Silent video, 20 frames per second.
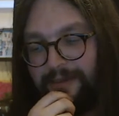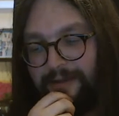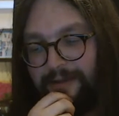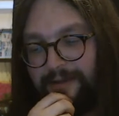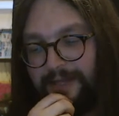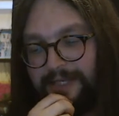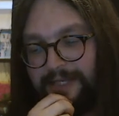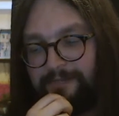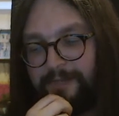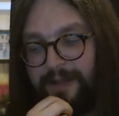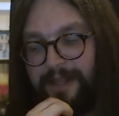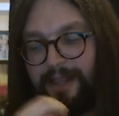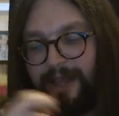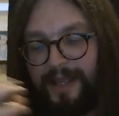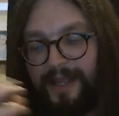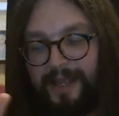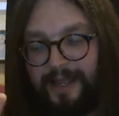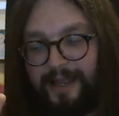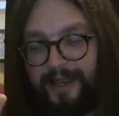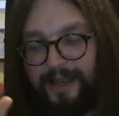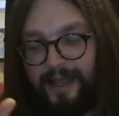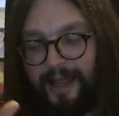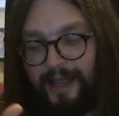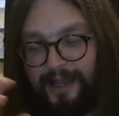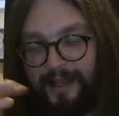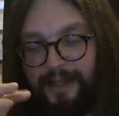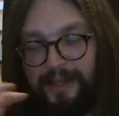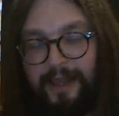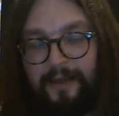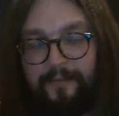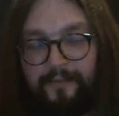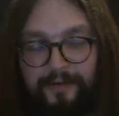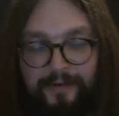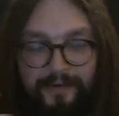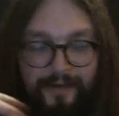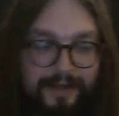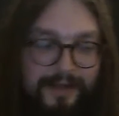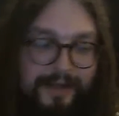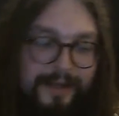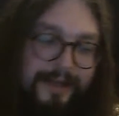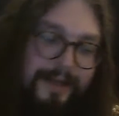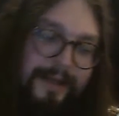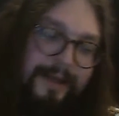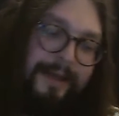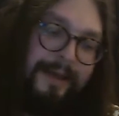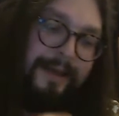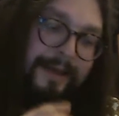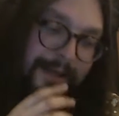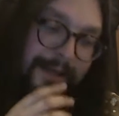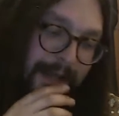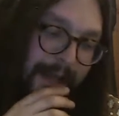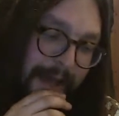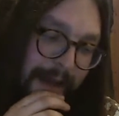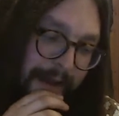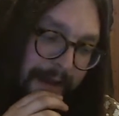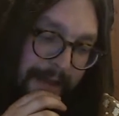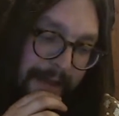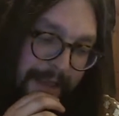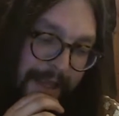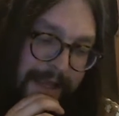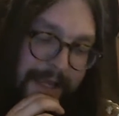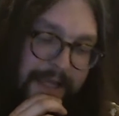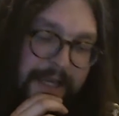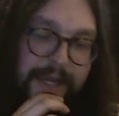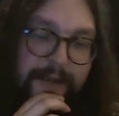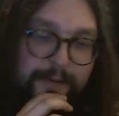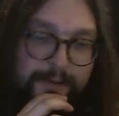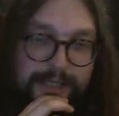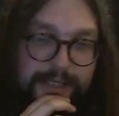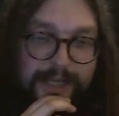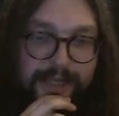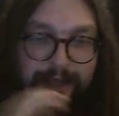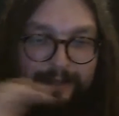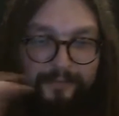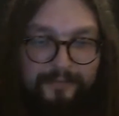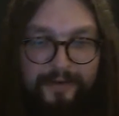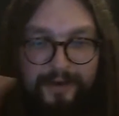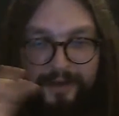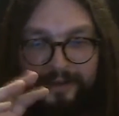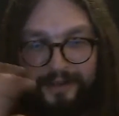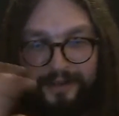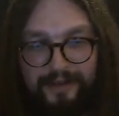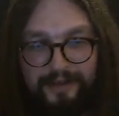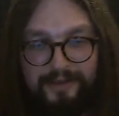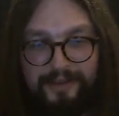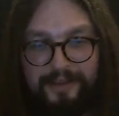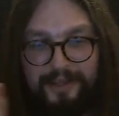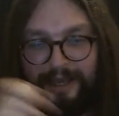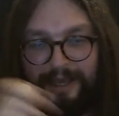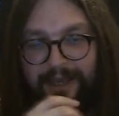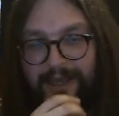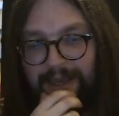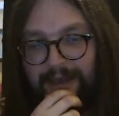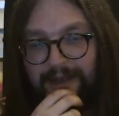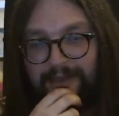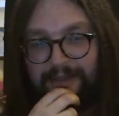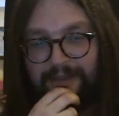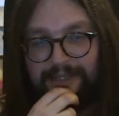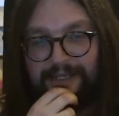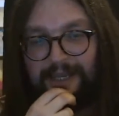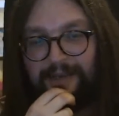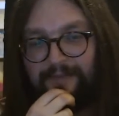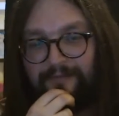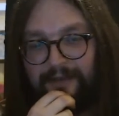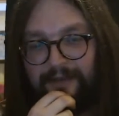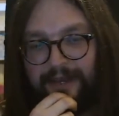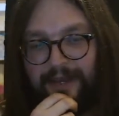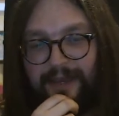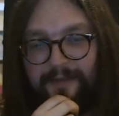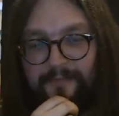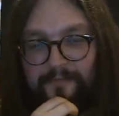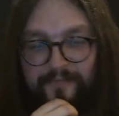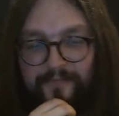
there's been like a clip, like a news clip on the TV,